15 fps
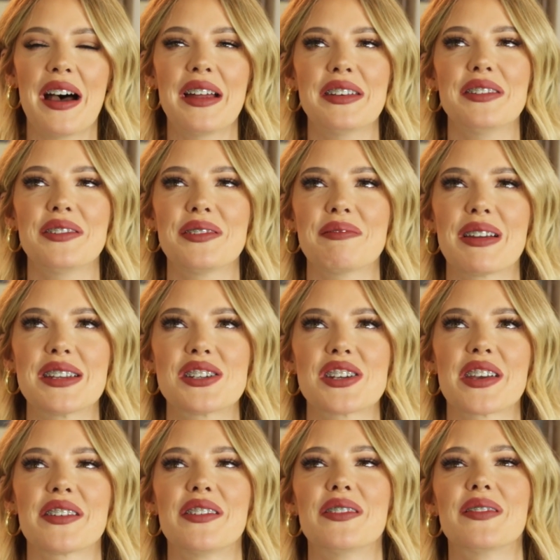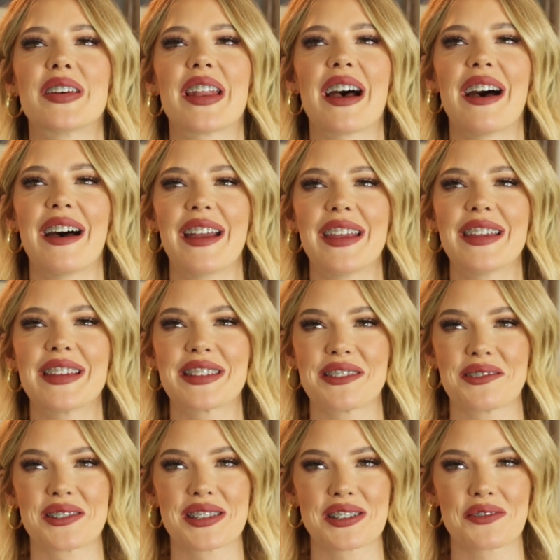not new to my channel, when I
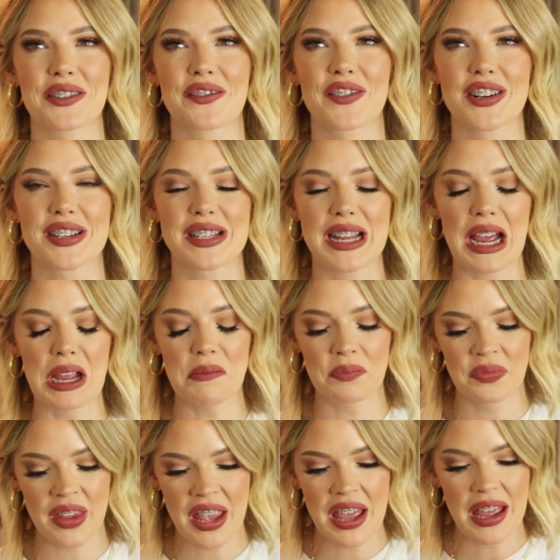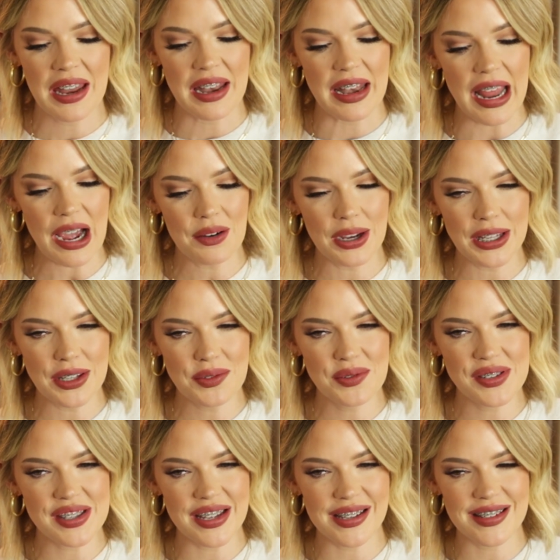used this for the first time, now I
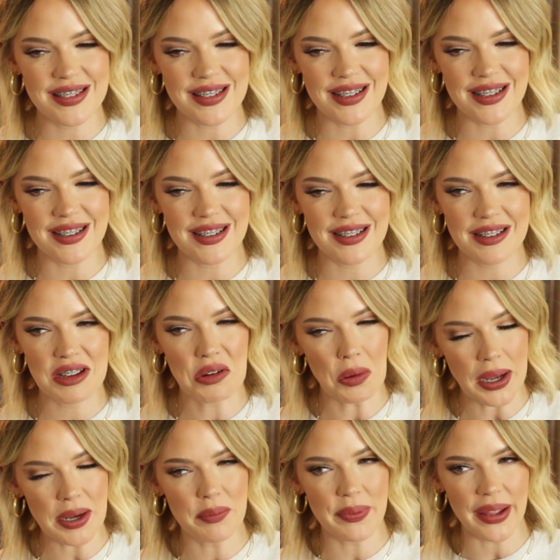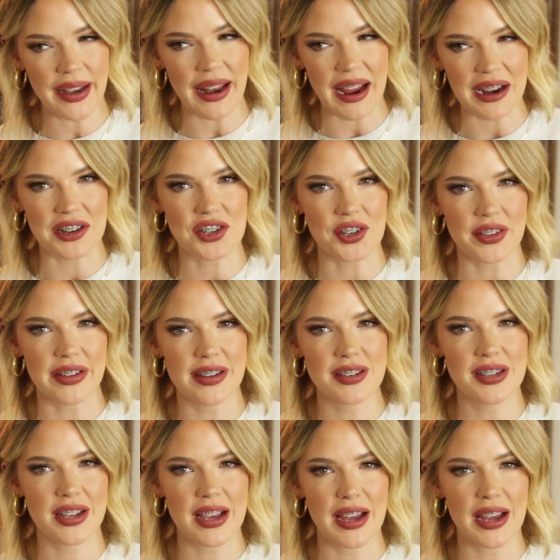use this quite a bit actually to